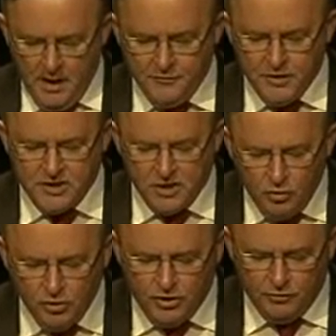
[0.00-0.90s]
Over his
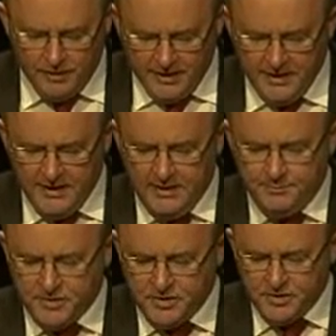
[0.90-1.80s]
long career, he
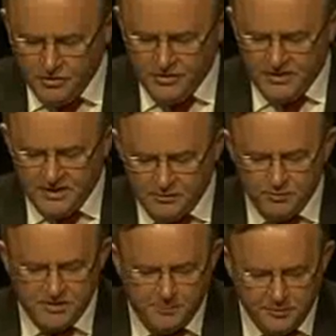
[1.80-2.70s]
pursued
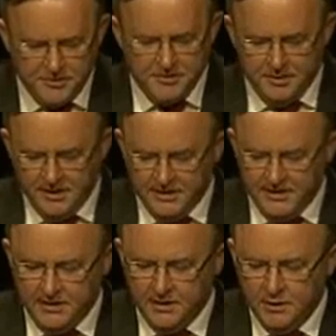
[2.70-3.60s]
this
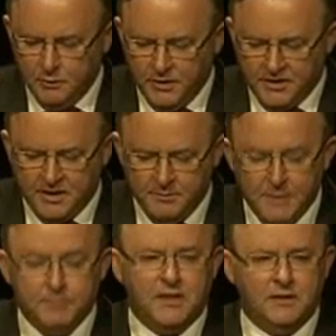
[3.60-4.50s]
responsibility with
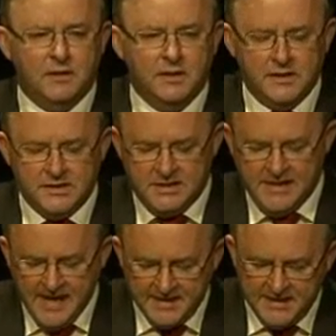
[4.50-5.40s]
commitment,
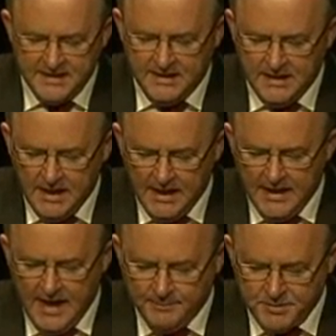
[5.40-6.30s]
tenacity,
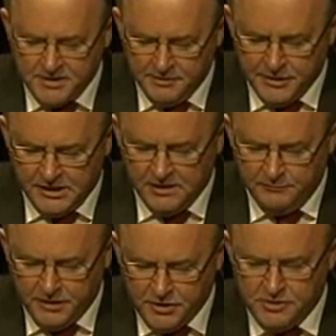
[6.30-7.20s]
and absolute
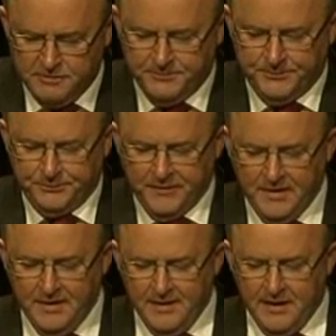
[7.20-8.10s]
conviction.
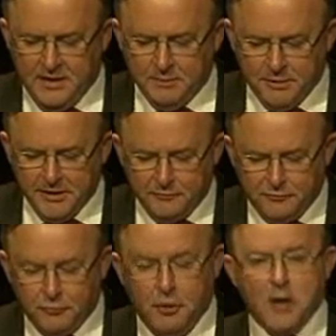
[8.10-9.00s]
He could be a
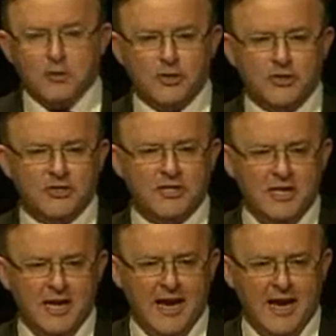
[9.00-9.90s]

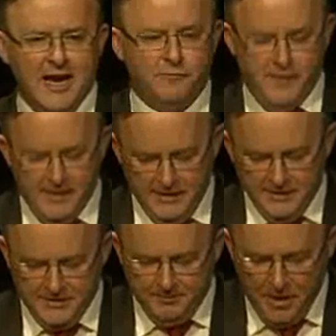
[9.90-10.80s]
ferocious and
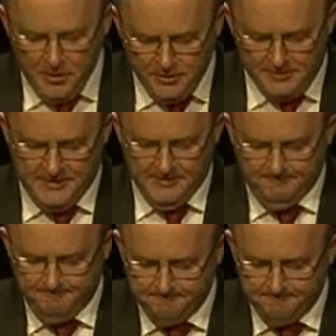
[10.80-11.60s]
fearless opponent.